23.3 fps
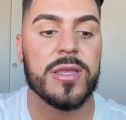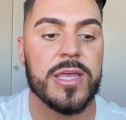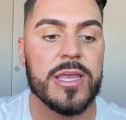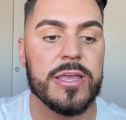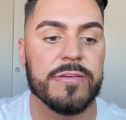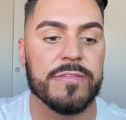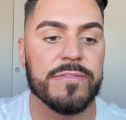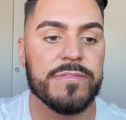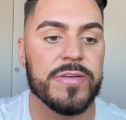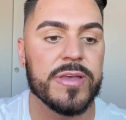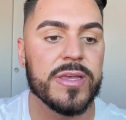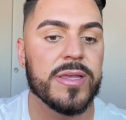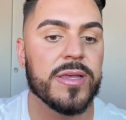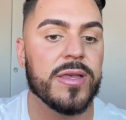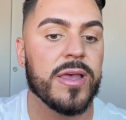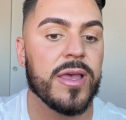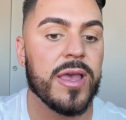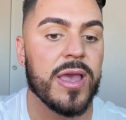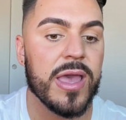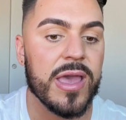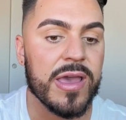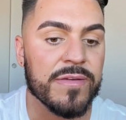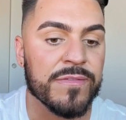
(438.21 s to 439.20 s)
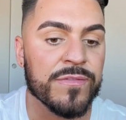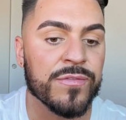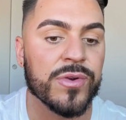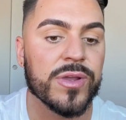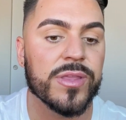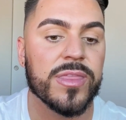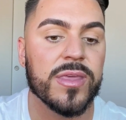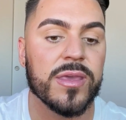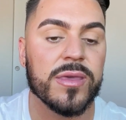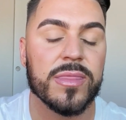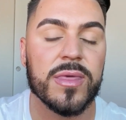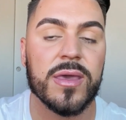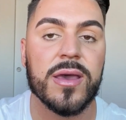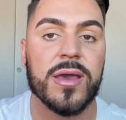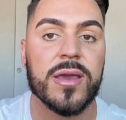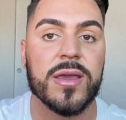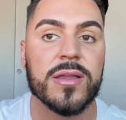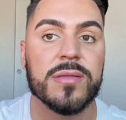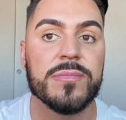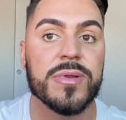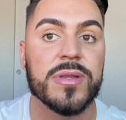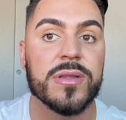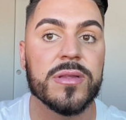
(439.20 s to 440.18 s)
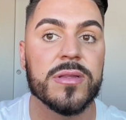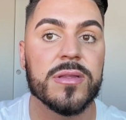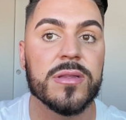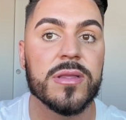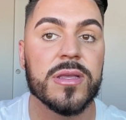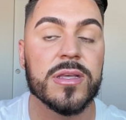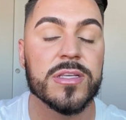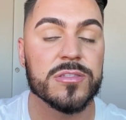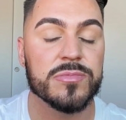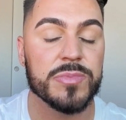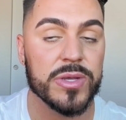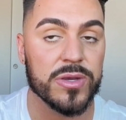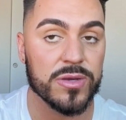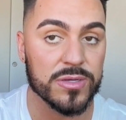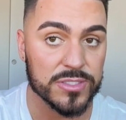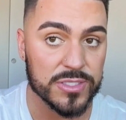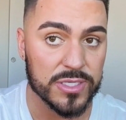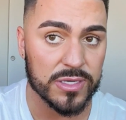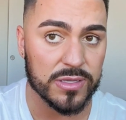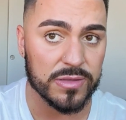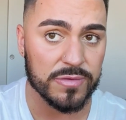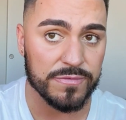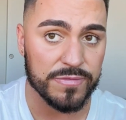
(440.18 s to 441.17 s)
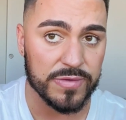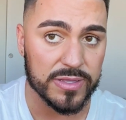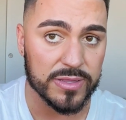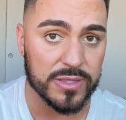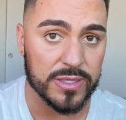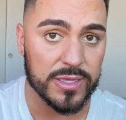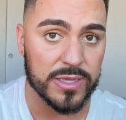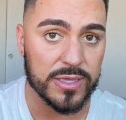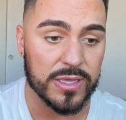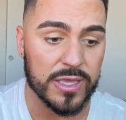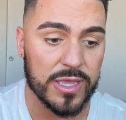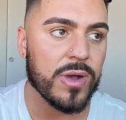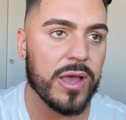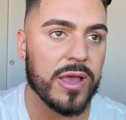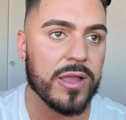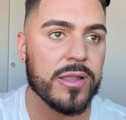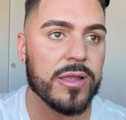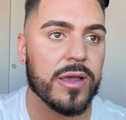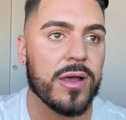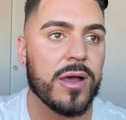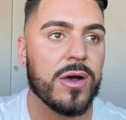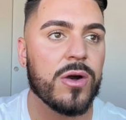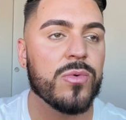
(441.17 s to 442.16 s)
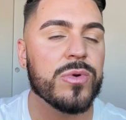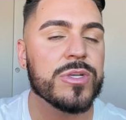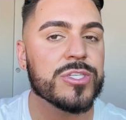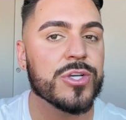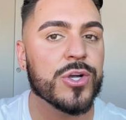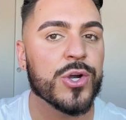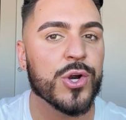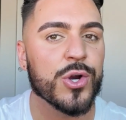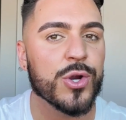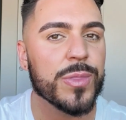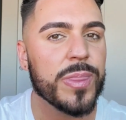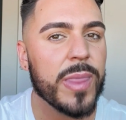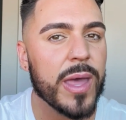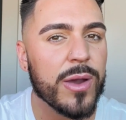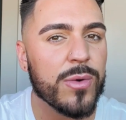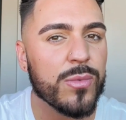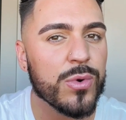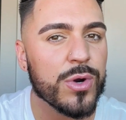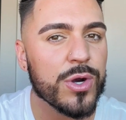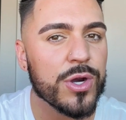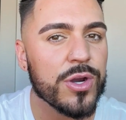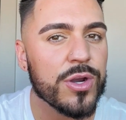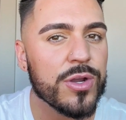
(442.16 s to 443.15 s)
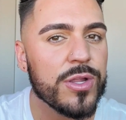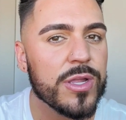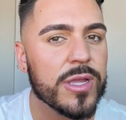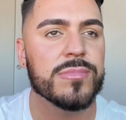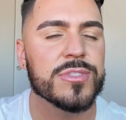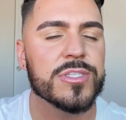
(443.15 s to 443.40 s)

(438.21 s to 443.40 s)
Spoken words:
It fit everything that I had been experiencing and feeling. I'd always heard that word.